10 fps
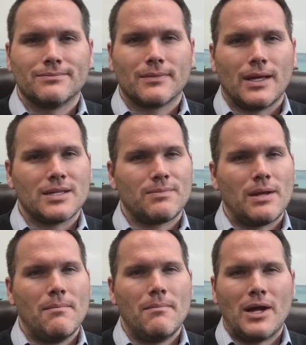has
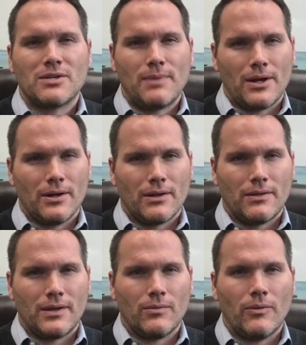been much better
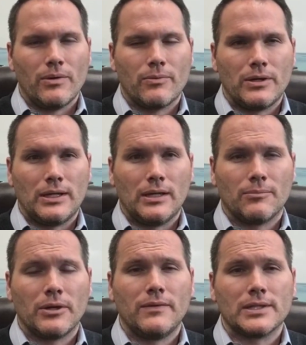than what we
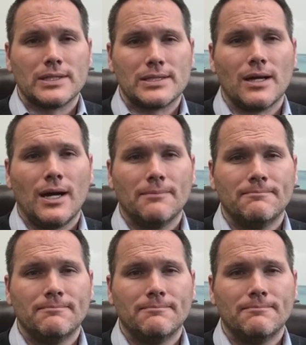previously saw.